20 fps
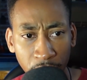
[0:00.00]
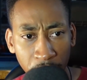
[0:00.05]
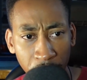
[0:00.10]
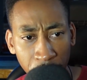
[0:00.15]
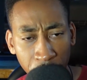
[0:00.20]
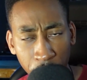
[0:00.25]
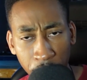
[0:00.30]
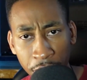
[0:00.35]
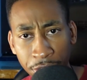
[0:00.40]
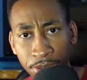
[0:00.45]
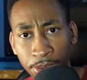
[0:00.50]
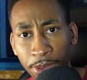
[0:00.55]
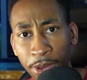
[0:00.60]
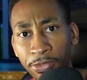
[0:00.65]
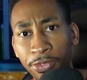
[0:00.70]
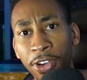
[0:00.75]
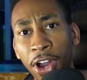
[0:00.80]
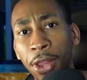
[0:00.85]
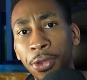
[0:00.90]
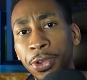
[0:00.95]
just from them
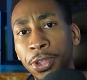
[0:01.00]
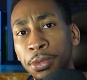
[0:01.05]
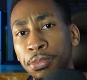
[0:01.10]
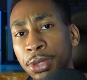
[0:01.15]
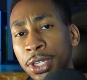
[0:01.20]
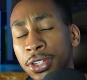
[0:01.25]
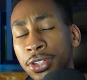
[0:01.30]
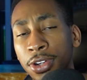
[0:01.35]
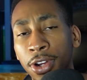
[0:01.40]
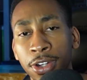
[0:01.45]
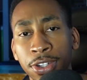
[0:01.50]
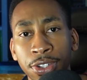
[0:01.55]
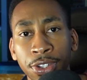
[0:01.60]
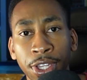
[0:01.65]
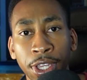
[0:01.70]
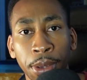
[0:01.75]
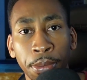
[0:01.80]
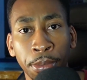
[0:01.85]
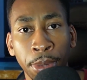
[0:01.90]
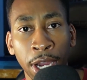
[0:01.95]
following the BeatStars
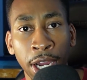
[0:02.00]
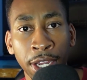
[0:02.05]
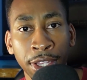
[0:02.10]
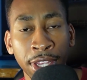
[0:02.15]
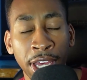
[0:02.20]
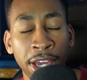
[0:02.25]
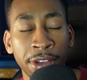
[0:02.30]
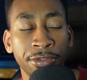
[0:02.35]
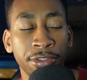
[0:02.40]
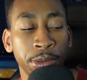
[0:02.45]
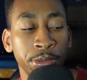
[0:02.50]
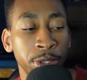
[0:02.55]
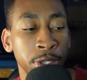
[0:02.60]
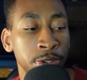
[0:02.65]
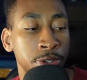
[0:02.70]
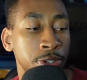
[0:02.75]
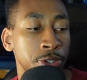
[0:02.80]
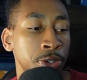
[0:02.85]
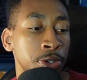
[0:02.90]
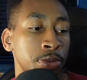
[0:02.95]
link and buying that from
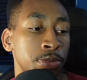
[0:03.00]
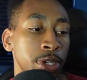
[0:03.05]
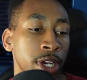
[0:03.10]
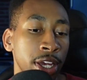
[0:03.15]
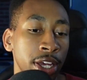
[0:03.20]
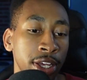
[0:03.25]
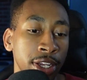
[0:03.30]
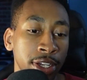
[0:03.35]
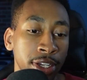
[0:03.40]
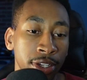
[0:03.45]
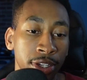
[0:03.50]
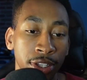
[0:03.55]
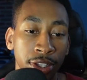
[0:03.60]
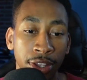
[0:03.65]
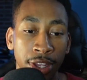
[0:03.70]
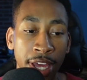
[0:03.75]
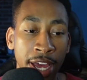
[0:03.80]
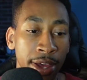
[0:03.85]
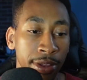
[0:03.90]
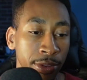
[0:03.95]
YouTube, and
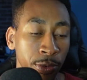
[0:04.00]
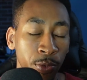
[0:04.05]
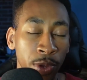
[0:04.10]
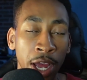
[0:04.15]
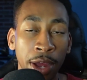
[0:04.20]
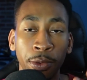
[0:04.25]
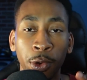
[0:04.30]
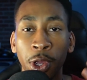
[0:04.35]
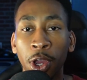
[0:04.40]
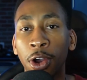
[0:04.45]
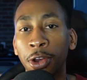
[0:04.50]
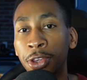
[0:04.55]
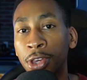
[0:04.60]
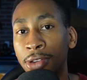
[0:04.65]
that way all you